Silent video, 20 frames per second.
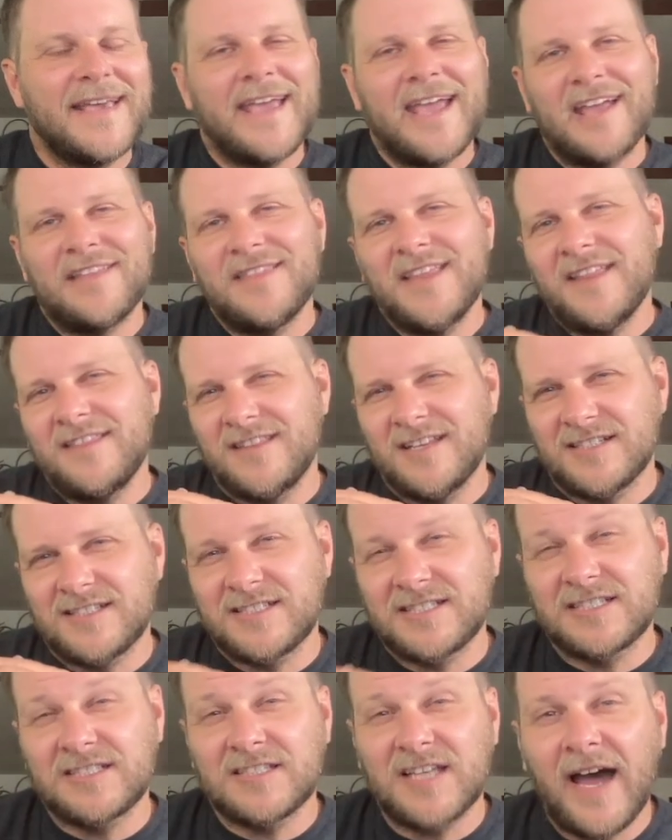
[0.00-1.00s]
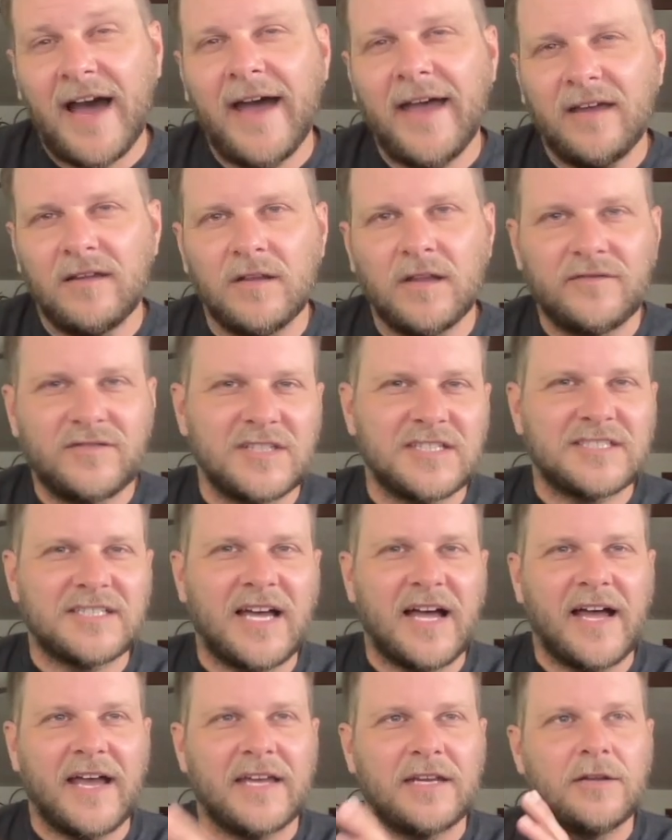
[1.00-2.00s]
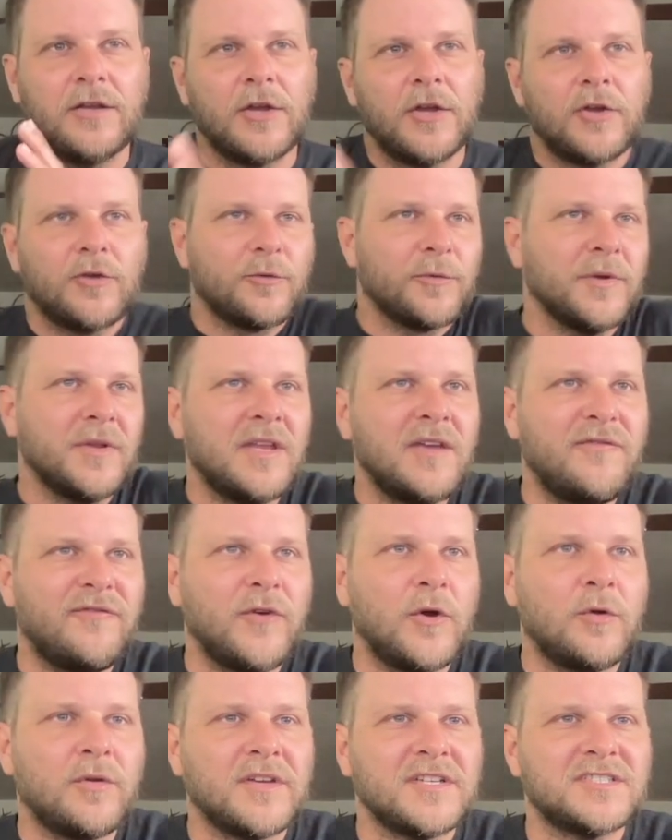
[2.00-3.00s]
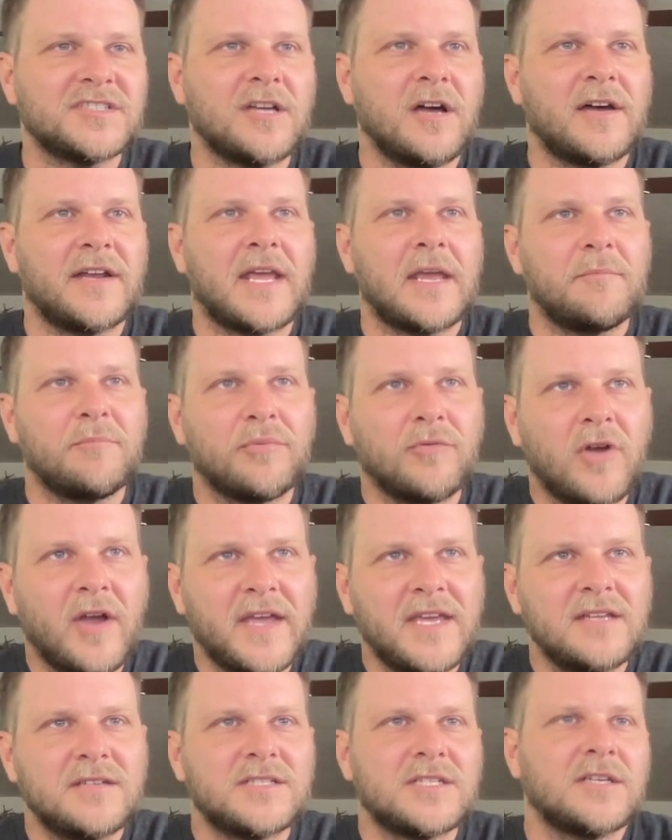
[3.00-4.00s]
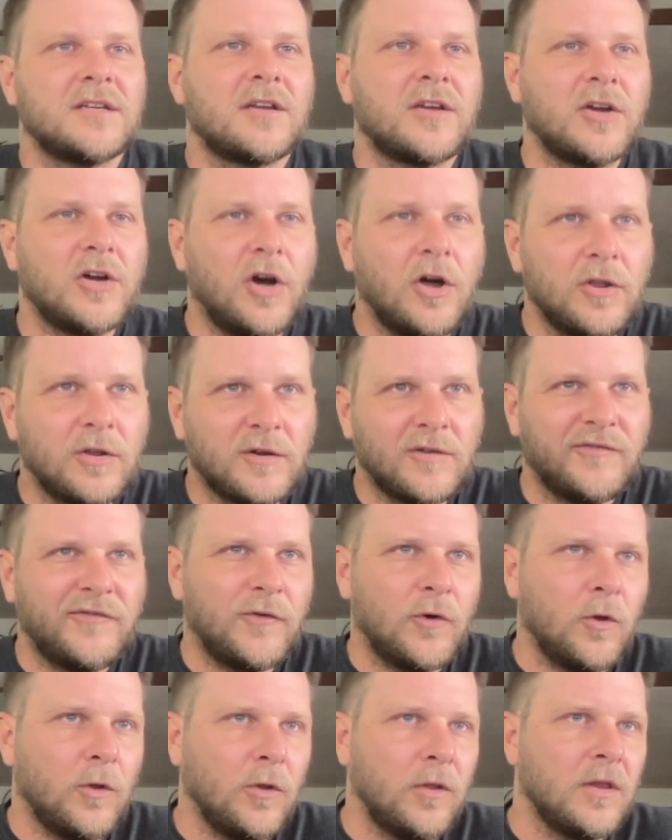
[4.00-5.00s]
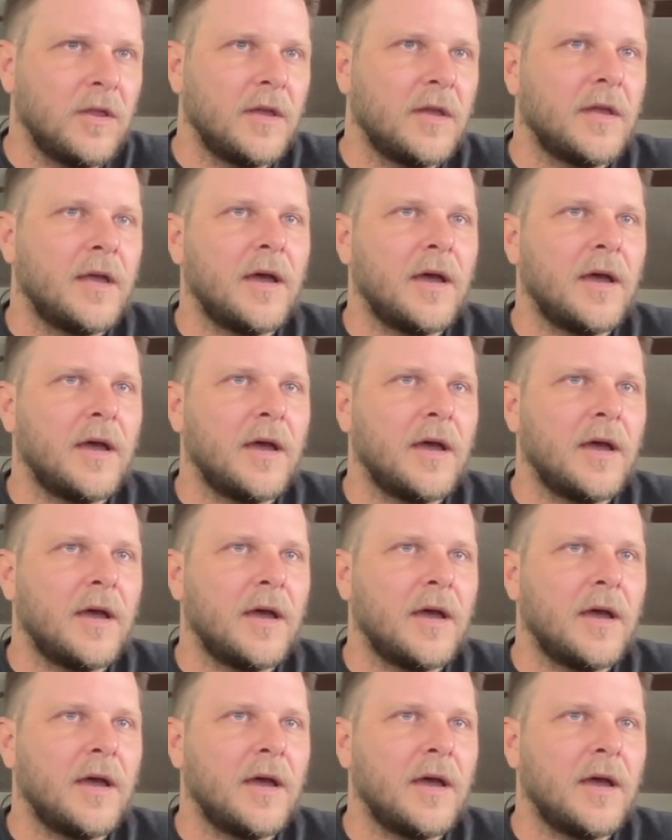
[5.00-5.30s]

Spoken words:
and then the style of design really focused on a bright, colorful,